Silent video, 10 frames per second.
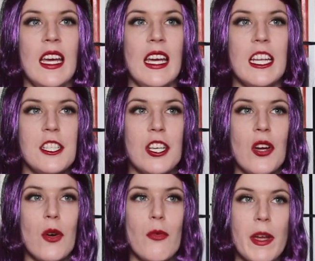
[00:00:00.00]

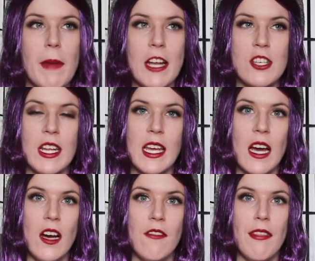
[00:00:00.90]
it's a
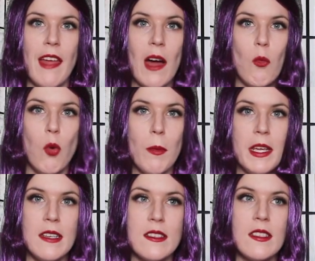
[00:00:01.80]
reimagining of that
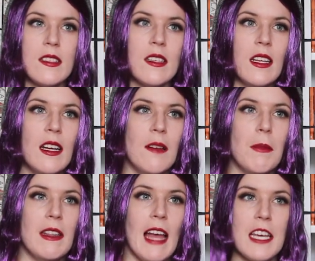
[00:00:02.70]
woman's
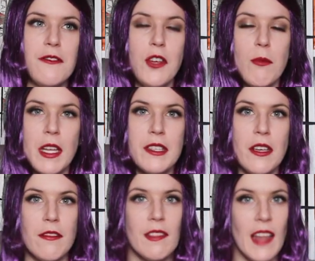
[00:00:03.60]
um, last few months
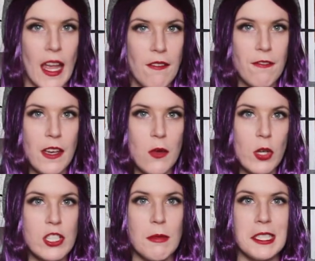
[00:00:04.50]
of life and
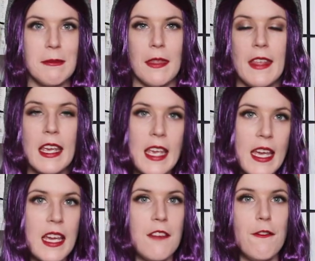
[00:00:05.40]
what she must have
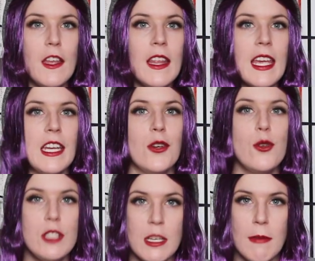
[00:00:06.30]
thinking and feeling and
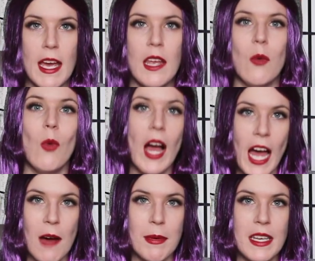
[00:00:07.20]
who she met and what
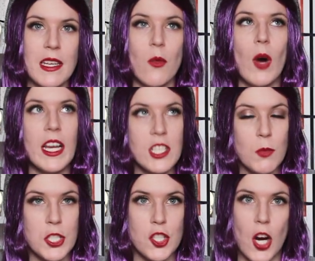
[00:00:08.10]
happened and why she
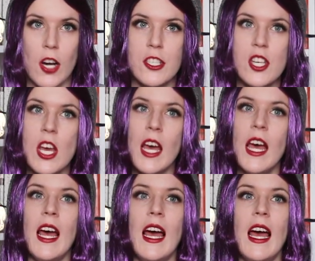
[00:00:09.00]
was charged.
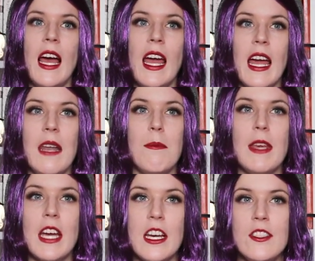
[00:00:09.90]
And
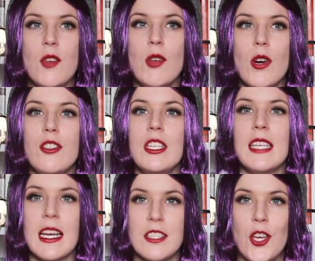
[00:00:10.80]
because you know she's
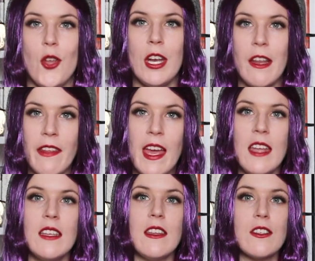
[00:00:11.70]
executed in the
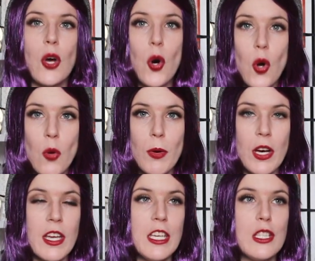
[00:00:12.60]
end, this whole
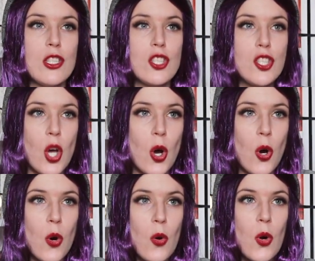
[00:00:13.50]
book is
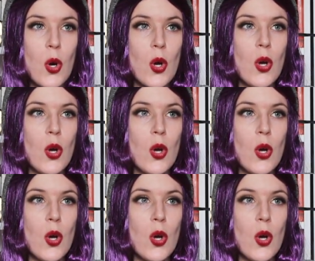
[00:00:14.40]
so